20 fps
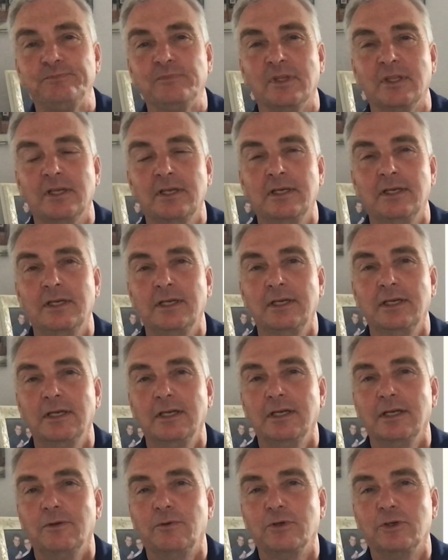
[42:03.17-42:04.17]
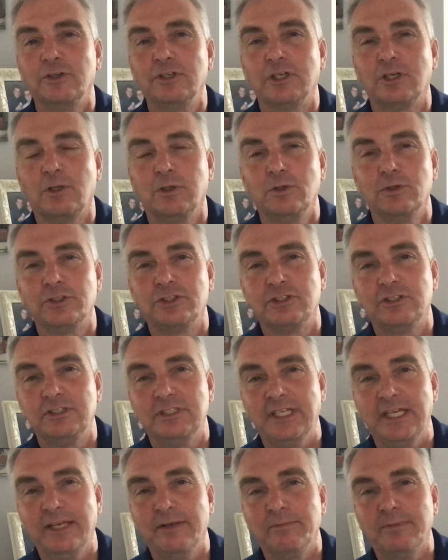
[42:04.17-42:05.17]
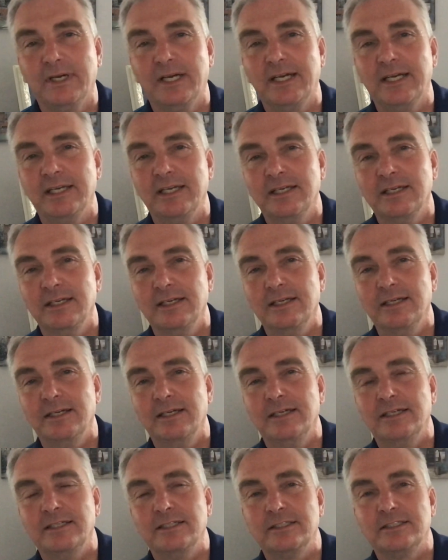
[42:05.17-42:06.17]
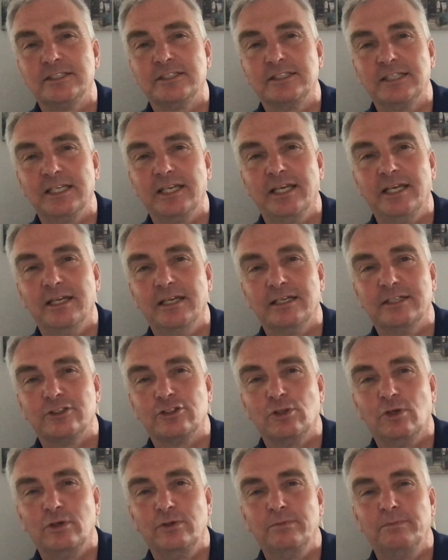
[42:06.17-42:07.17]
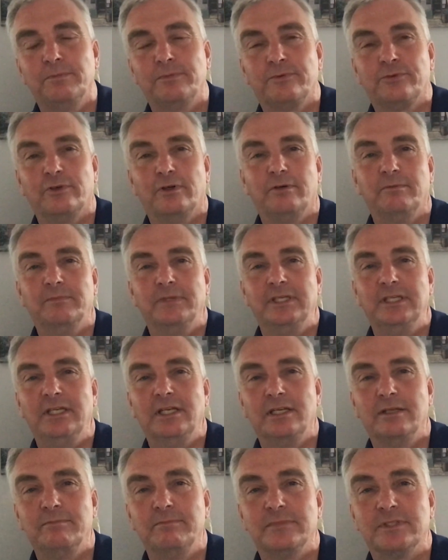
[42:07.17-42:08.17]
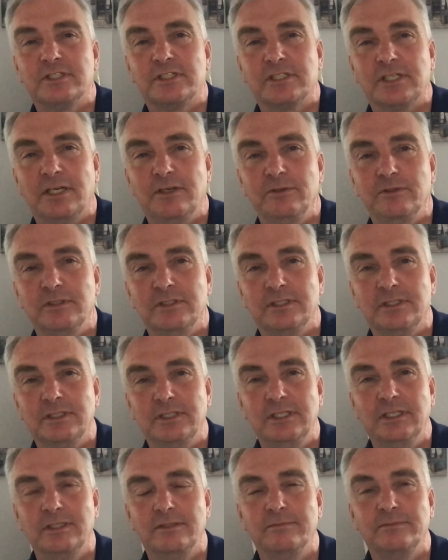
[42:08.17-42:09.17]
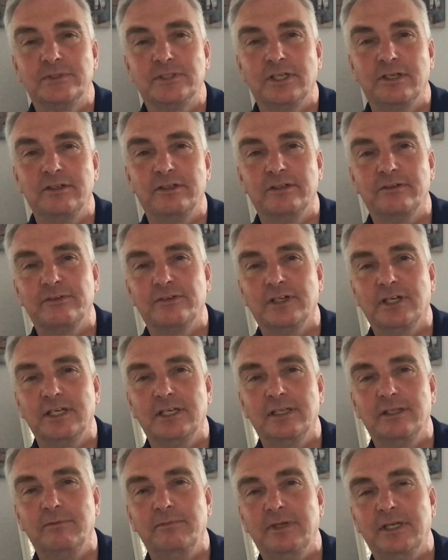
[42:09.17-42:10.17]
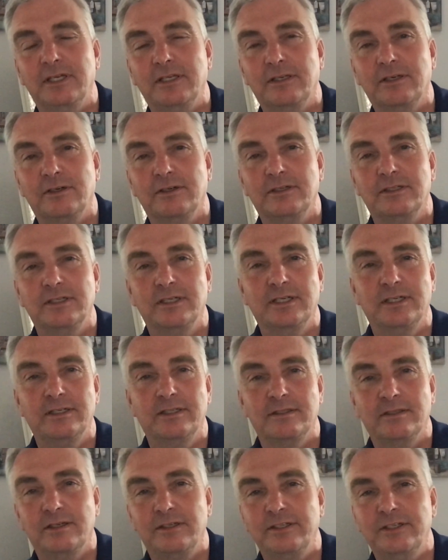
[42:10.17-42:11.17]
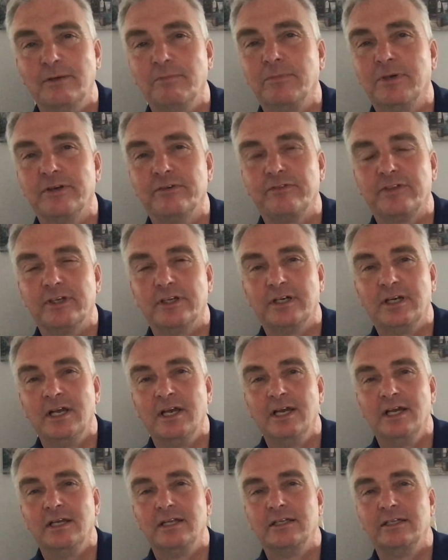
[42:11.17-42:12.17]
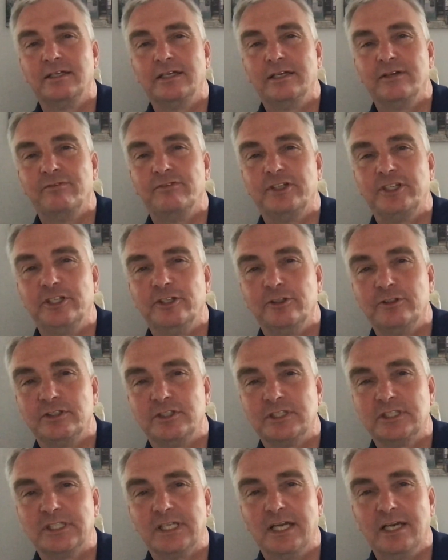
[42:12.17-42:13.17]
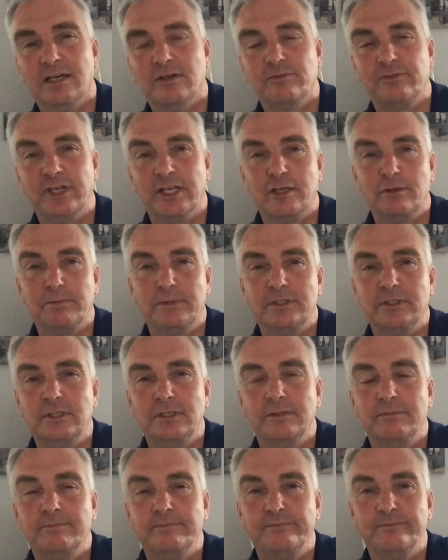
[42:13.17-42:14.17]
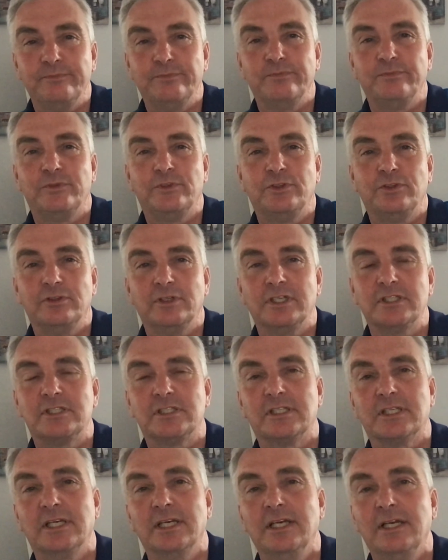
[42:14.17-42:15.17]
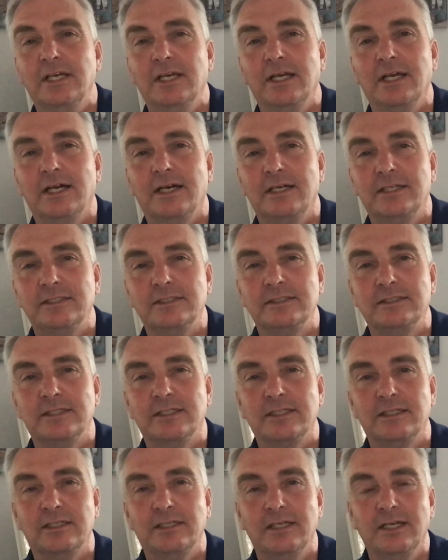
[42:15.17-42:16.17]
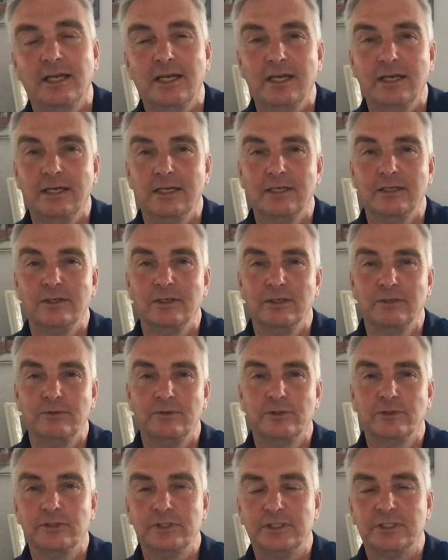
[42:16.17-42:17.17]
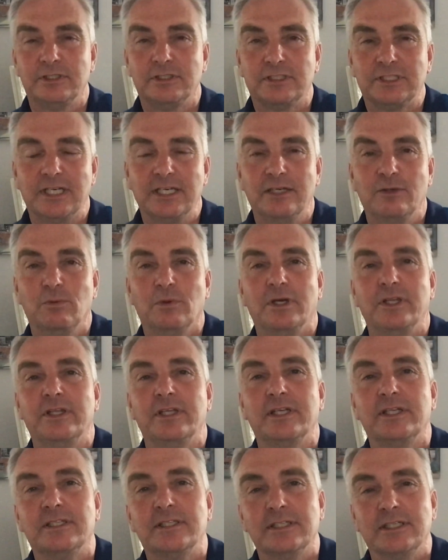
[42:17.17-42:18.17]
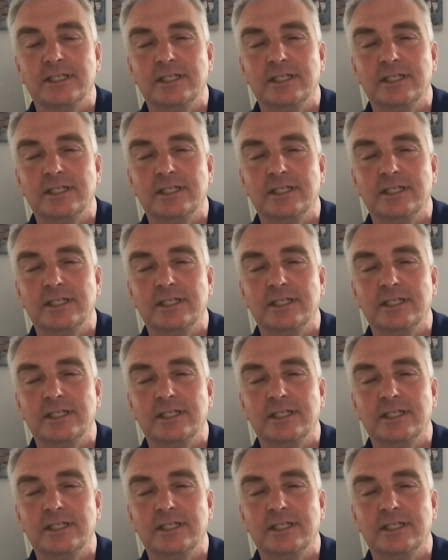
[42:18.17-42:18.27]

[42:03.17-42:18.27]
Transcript: And we're going to close today by singing a song from Elim Sound. Elim Sound have kindly made a number of their lyric videos available to us, and we're going to sing one that